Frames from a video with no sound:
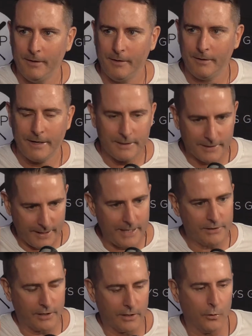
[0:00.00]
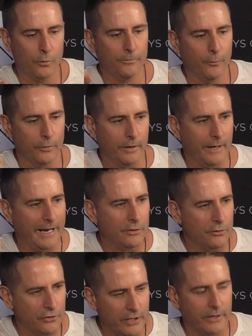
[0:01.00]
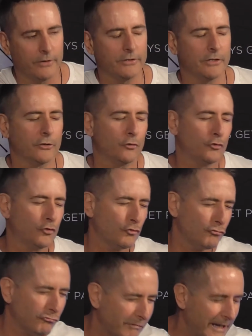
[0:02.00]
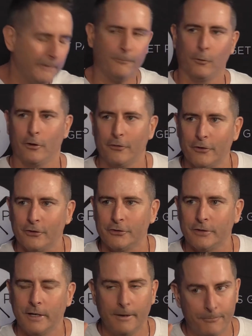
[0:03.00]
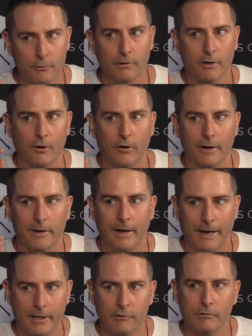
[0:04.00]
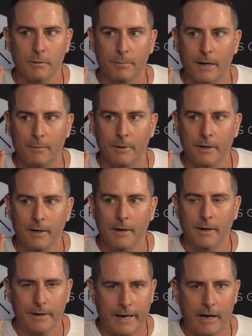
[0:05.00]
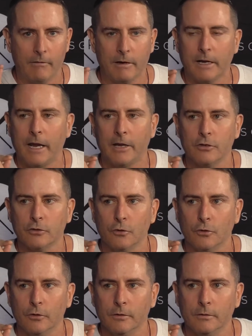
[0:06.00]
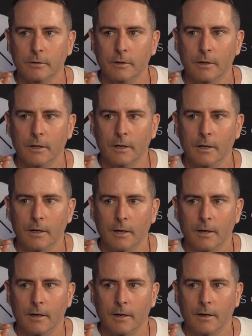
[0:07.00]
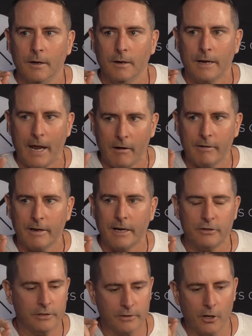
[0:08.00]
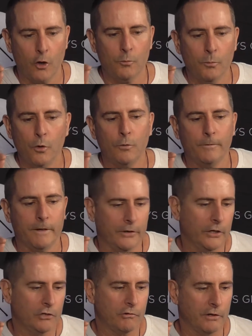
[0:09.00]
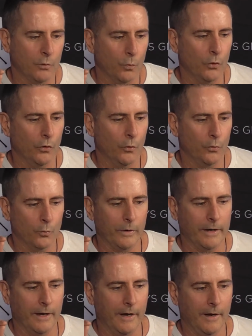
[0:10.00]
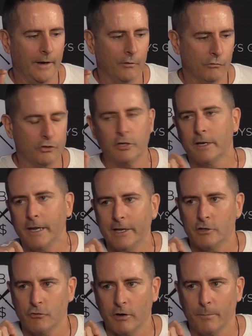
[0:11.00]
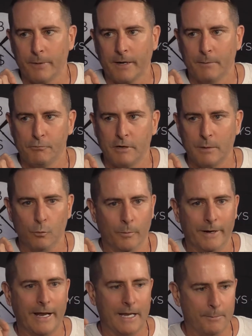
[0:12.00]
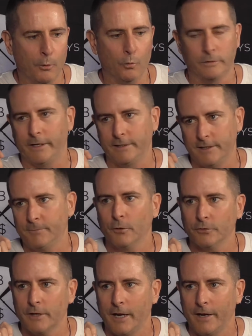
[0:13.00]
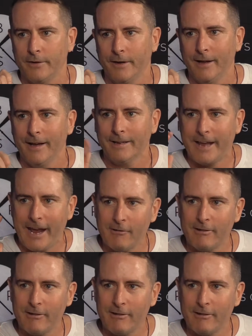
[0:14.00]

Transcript: here's a clue for you, and New Zealanders are dreadful at this. If you're a guy and you're in a pub, carrying cash is good. Carrying cash. There's no movie in the history of the world where Richard Gere's trying to pick up Pretty Woman and he pulls out his EPOS card. Carry